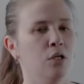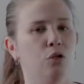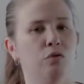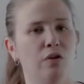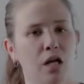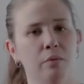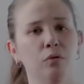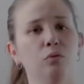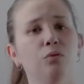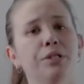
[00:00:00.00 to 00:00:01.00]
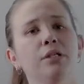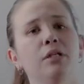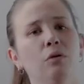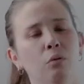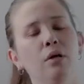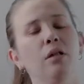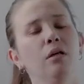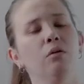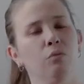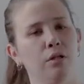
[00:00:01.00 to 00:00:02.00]
You've got to be really,
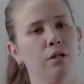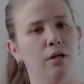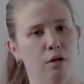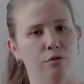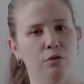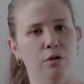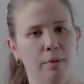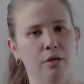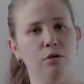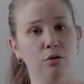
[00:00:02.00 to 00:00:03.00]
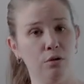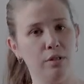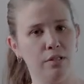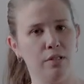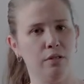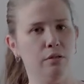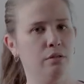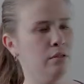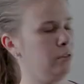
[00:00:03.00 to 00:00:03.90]
really, really careful about your units here.